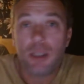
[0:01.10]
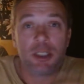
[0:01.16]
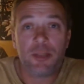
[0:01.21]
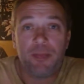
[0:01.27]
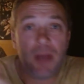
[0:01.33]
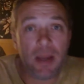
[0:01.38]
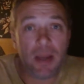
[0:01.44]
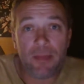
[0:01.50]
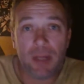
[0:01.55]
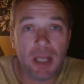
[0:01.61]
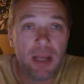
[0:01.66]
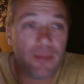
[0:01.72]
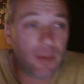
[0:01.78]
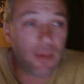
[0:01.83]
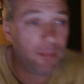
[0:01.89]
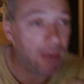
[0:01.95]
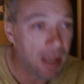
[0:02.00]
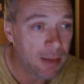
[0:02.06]

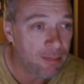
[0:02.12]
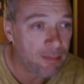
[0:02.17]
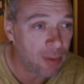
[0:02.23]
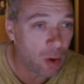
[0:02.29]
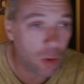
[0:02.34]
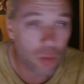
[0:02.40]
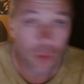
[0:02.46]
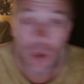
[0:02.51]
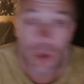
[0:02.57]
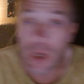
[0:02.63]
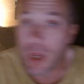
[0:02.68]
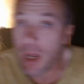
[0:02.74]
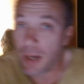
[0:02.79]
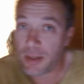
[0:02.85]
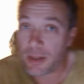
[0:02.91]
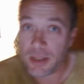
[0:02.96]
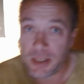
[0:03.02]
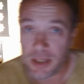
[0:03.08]
Shabamba Lamba Boom.
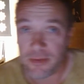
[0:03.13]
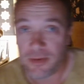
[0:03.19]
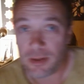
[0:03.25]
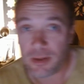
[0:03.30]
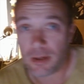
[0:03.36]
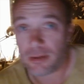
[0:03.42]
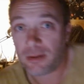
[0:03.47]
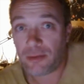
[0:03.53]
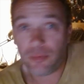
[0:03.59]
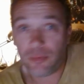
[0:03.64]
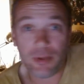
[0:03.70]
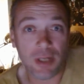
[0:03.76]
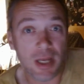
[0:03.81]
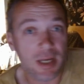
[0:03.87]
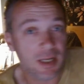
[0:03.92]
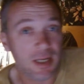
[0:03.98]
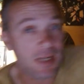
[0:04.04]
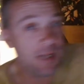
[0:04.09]
I didn't give you another three.
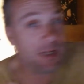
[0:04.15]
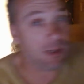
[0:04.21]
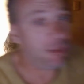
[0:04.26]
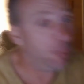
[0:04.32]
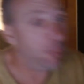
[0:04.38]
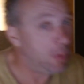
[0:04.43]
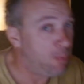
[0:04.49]
Can I get a three